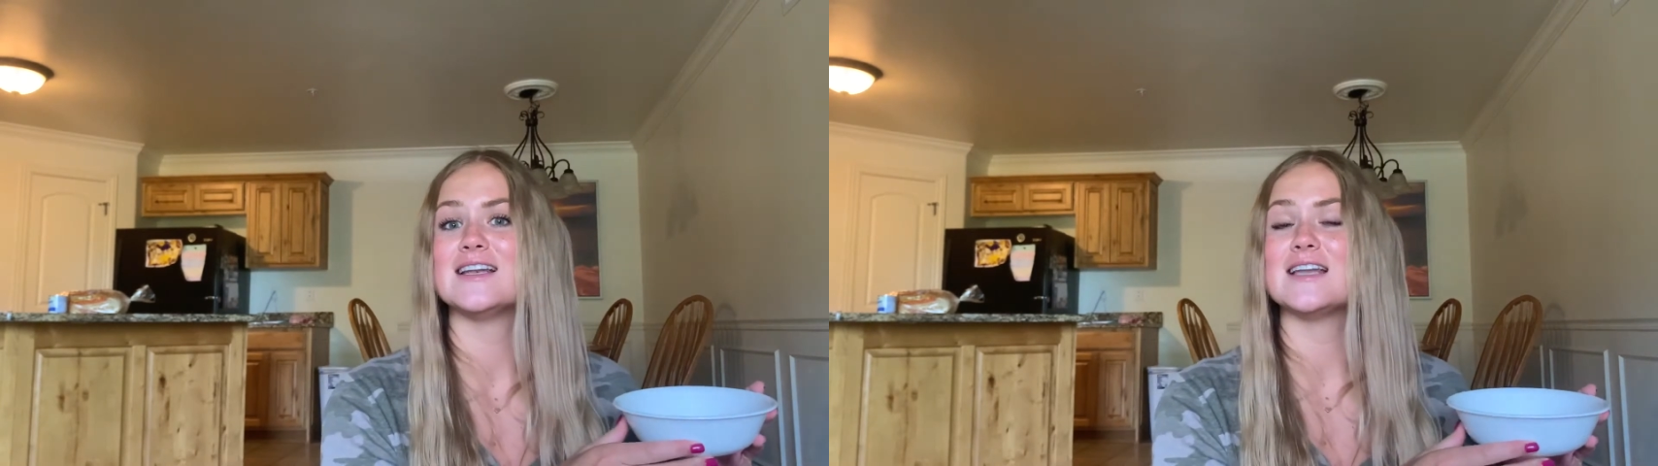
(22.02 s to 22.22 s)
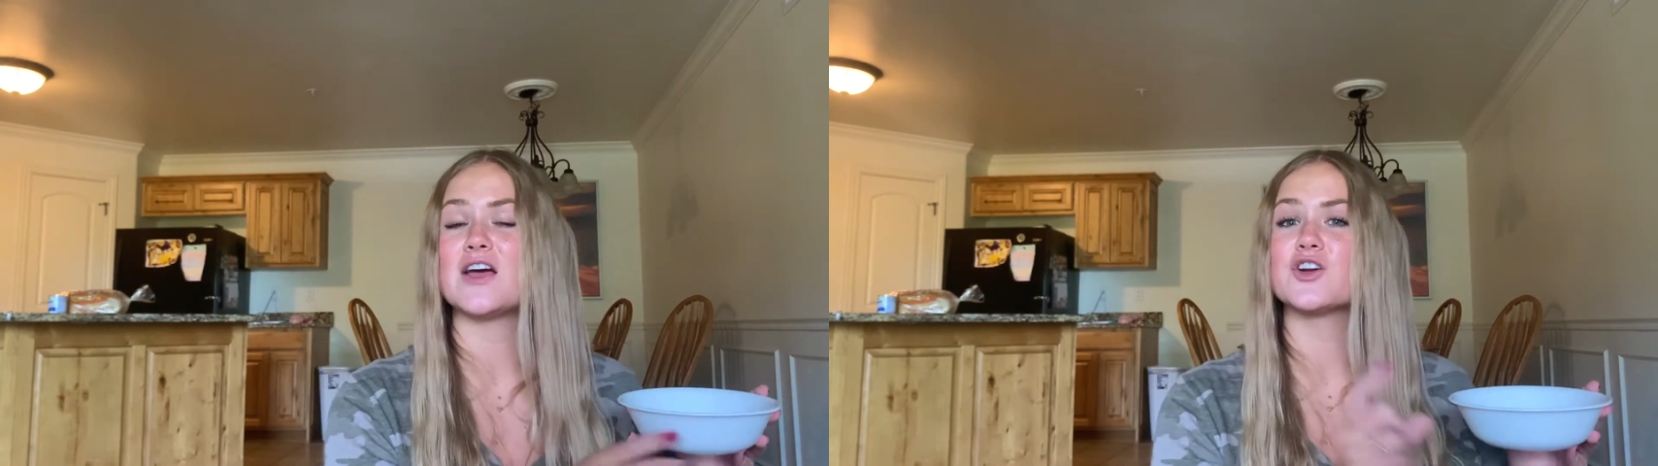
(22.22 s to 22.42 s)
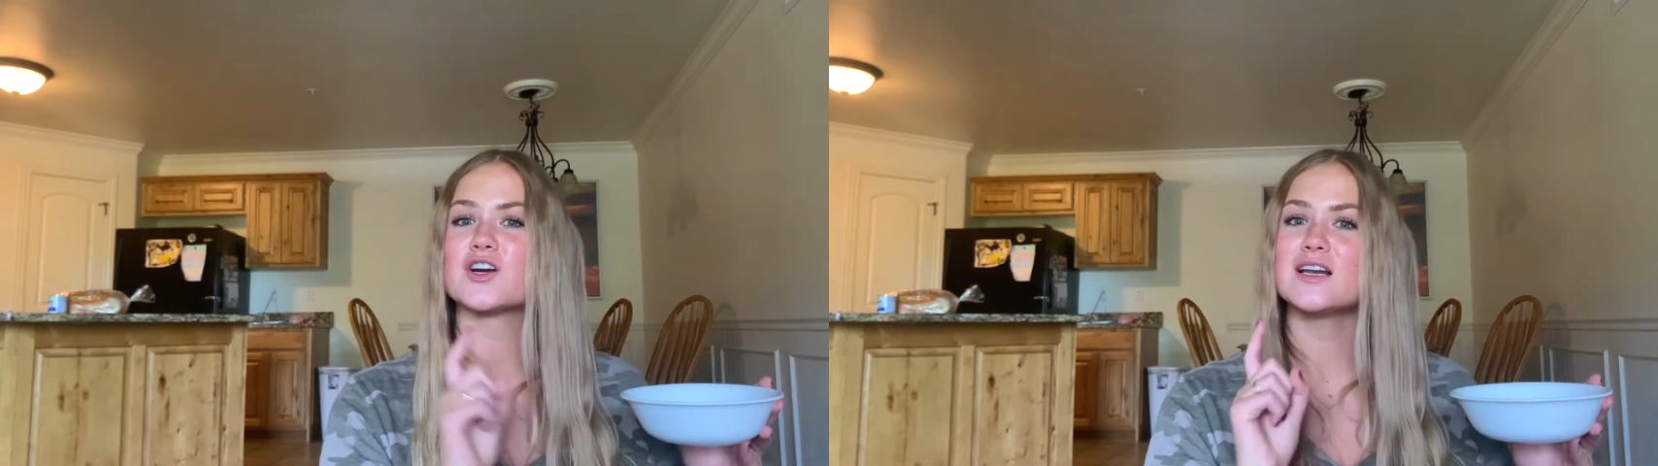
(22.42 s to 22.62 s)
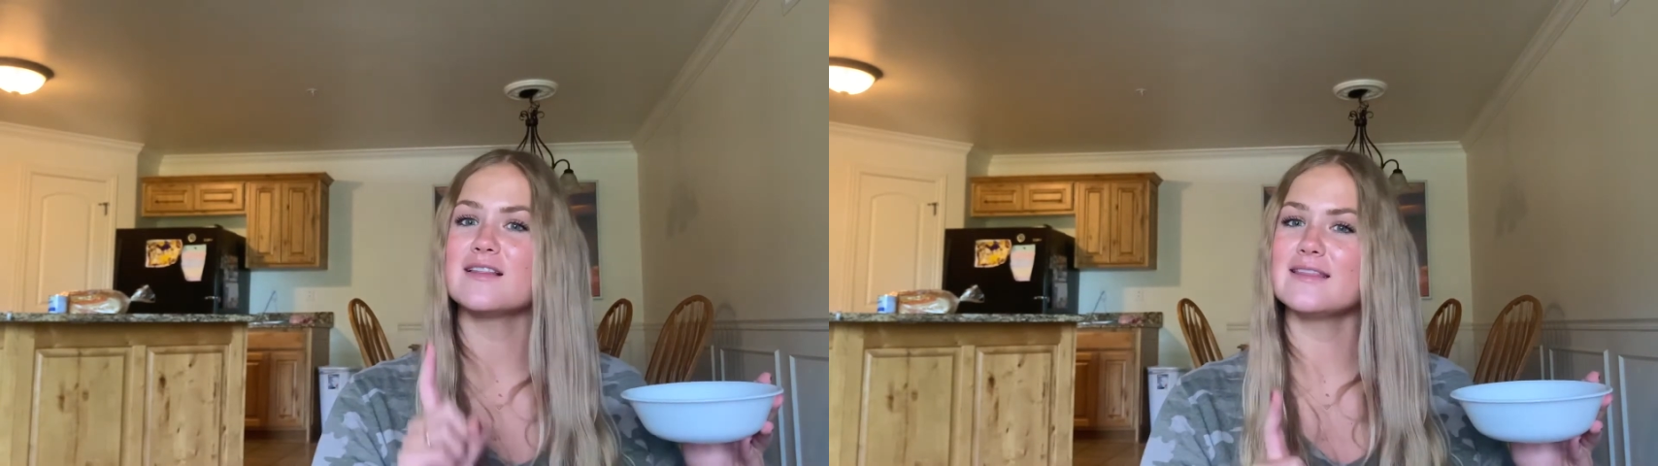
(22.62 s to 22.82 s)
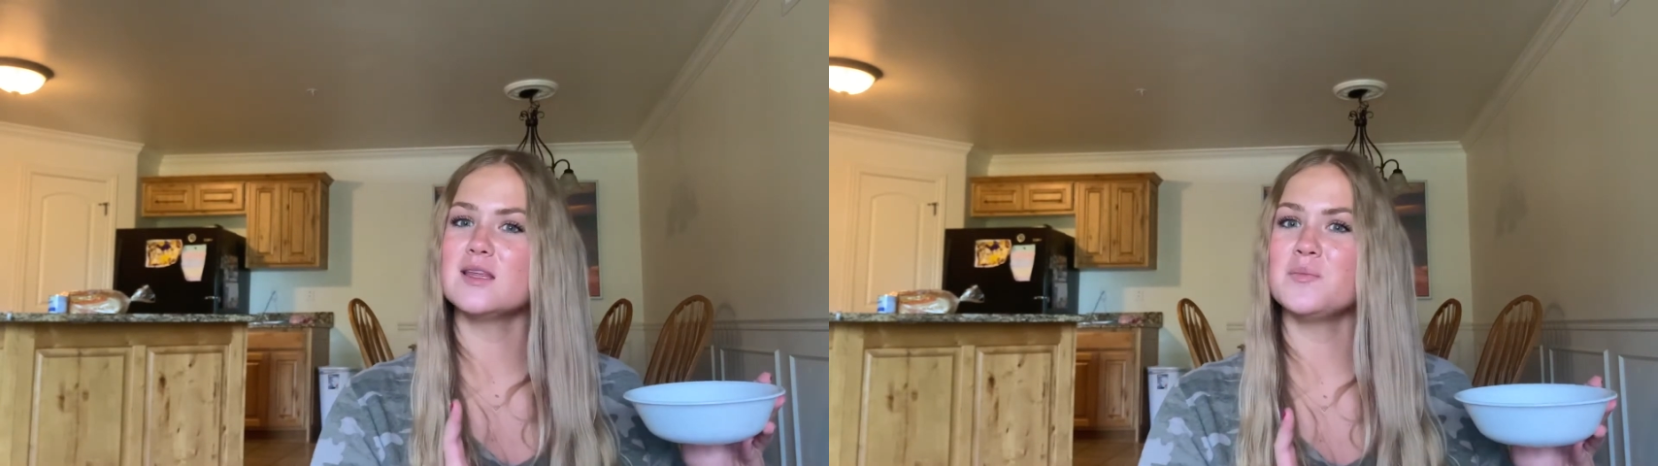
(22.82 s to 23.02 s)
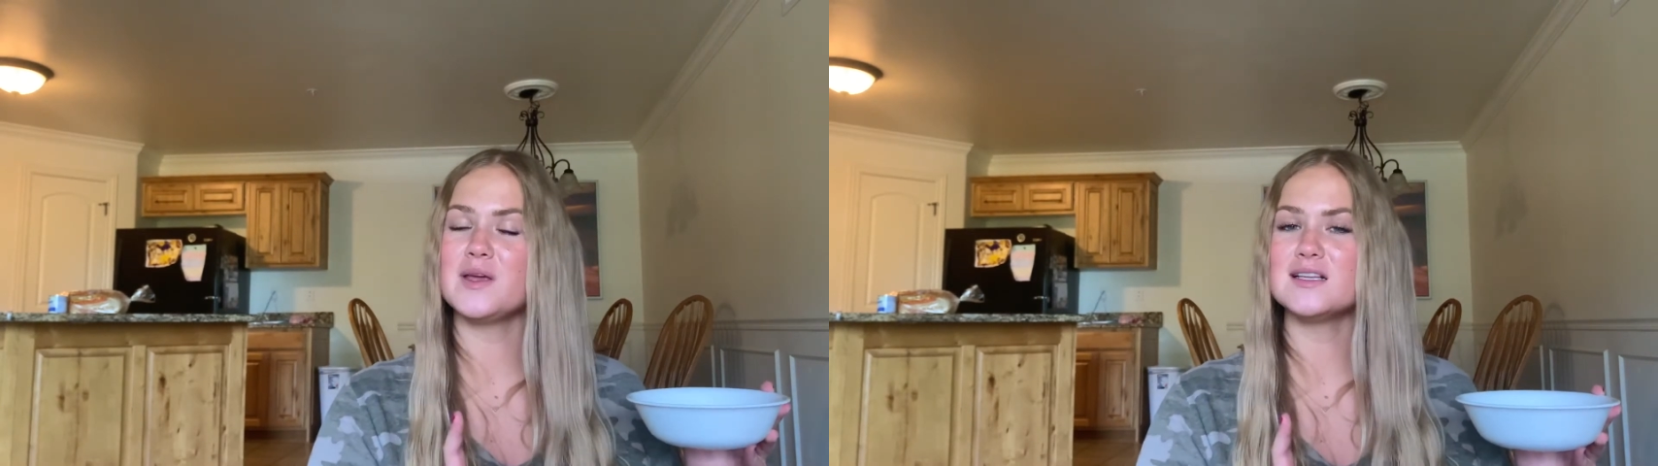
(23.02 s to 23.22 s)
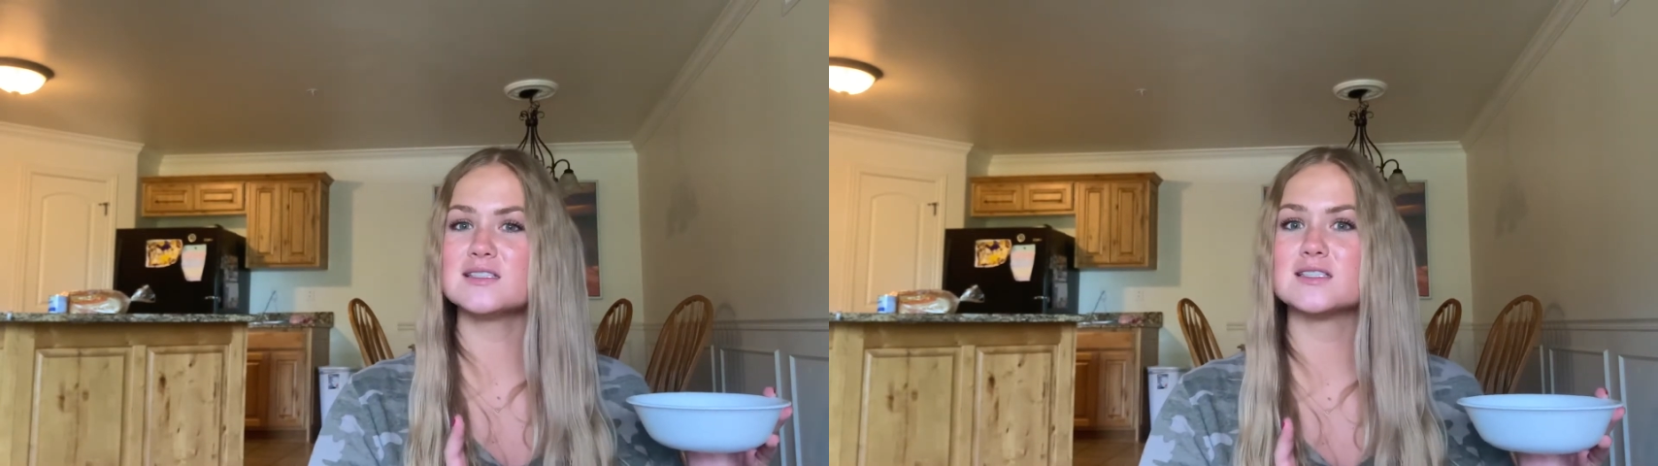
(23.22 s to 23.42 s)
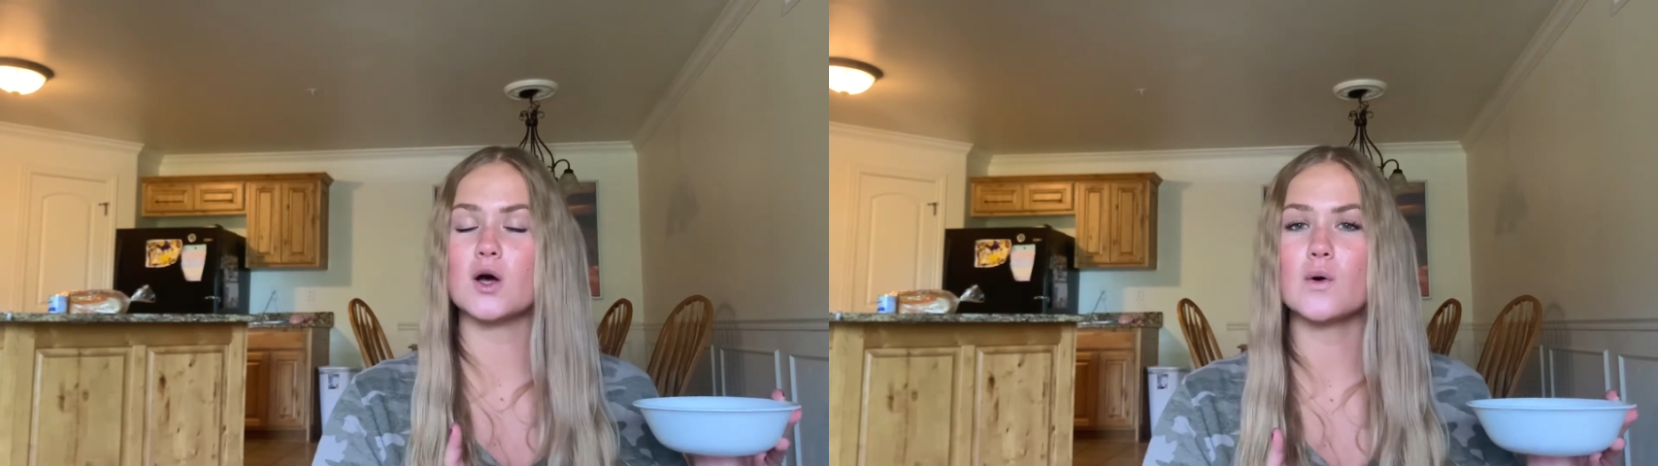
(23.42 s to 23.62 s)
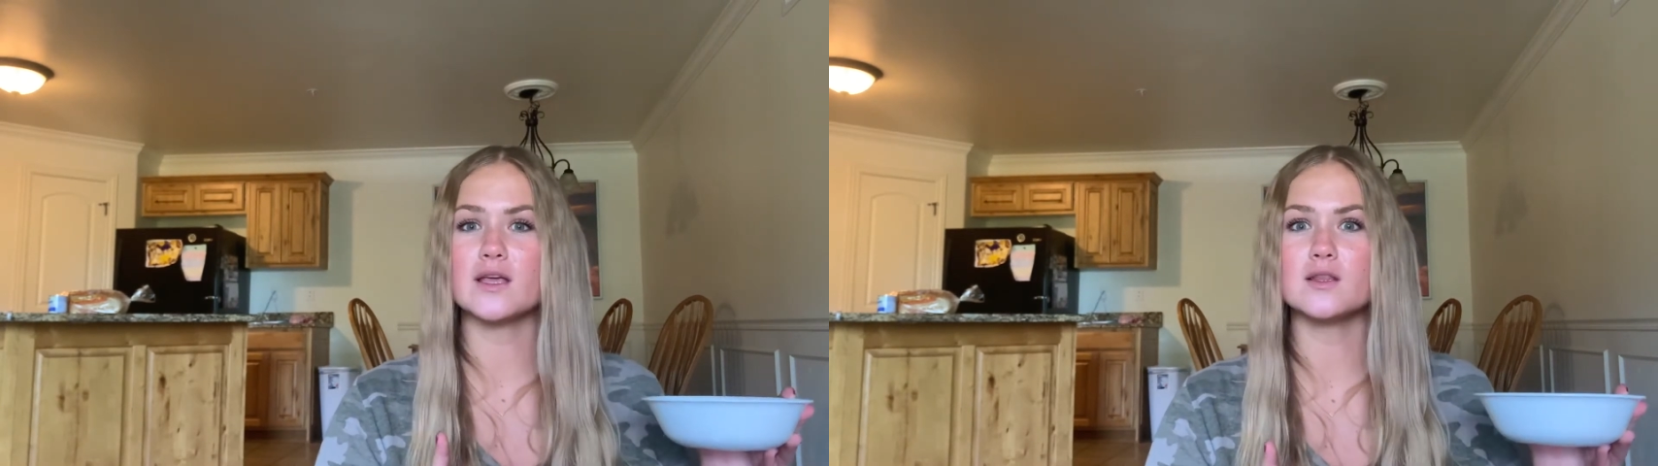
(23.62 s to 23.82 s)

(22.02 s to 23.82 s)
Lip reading: Now you're going to let the beans soak